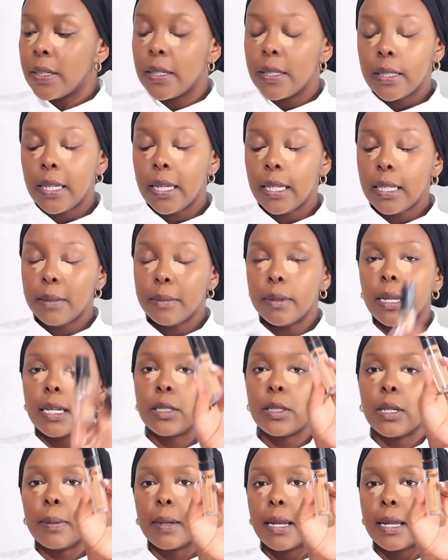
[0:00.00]
Then I'm going
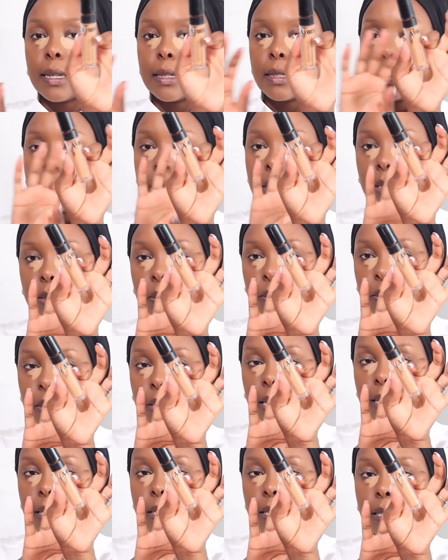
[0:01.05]
to apply the one I told you
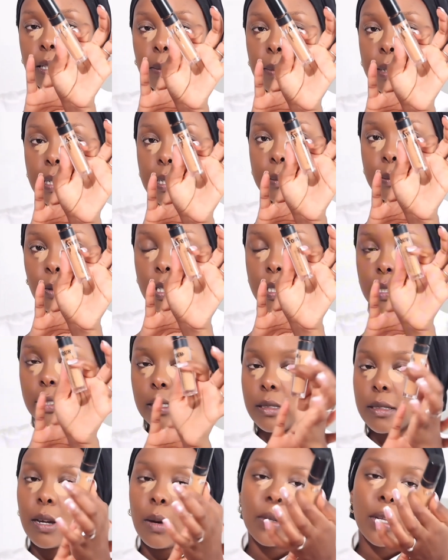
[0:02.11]
guys, the medium one.
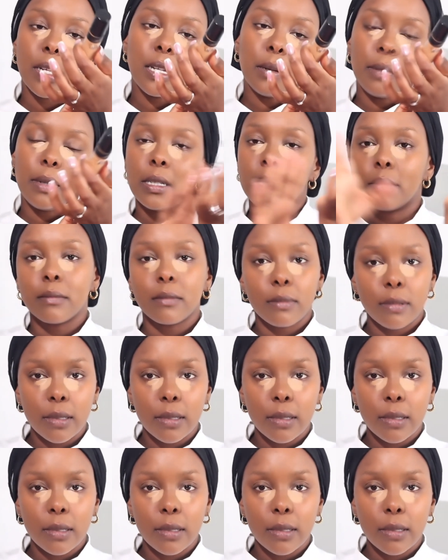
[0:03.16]
How would I say medium?